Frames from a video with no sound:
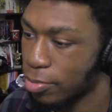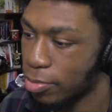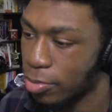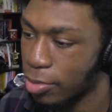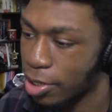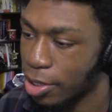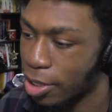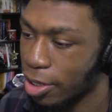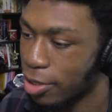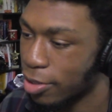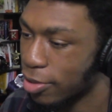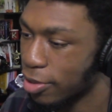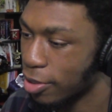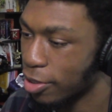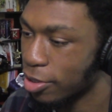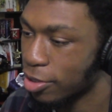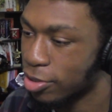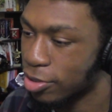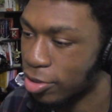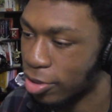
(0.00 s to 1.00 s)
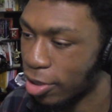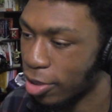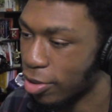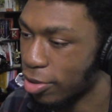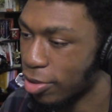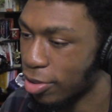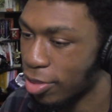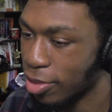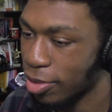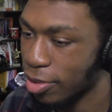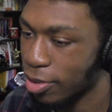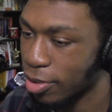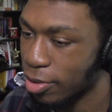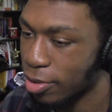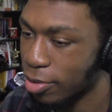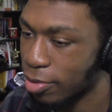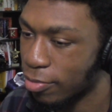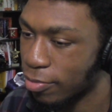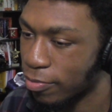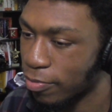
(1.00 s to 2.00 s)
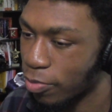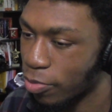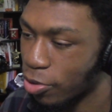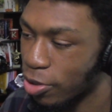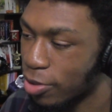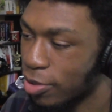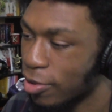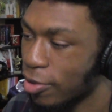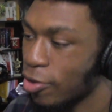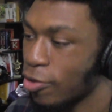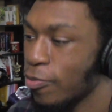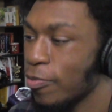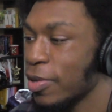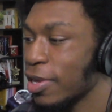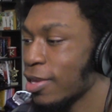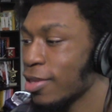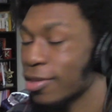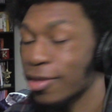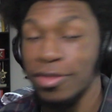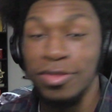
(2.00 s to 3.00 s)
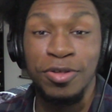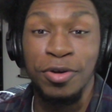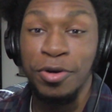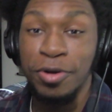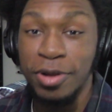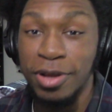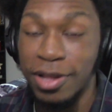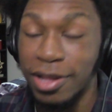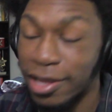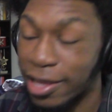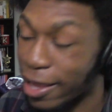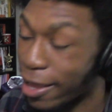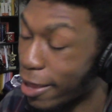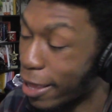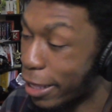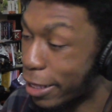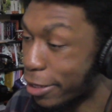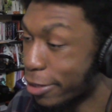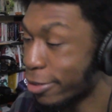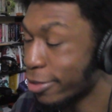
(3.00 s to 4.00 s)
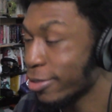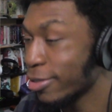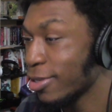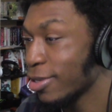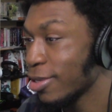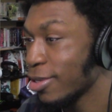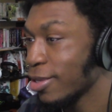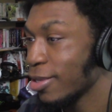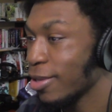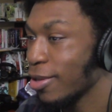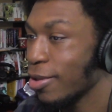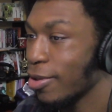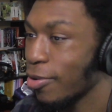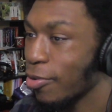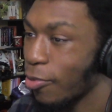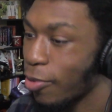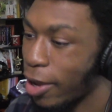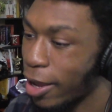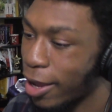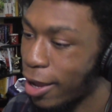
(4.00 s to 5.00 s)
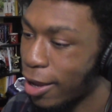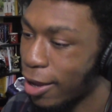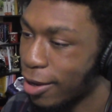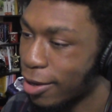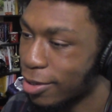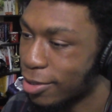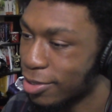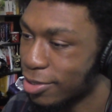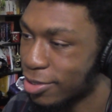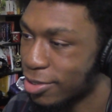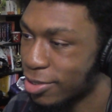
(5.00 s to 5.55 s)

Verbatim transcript: because it could just lead to you being deserted again. Wow.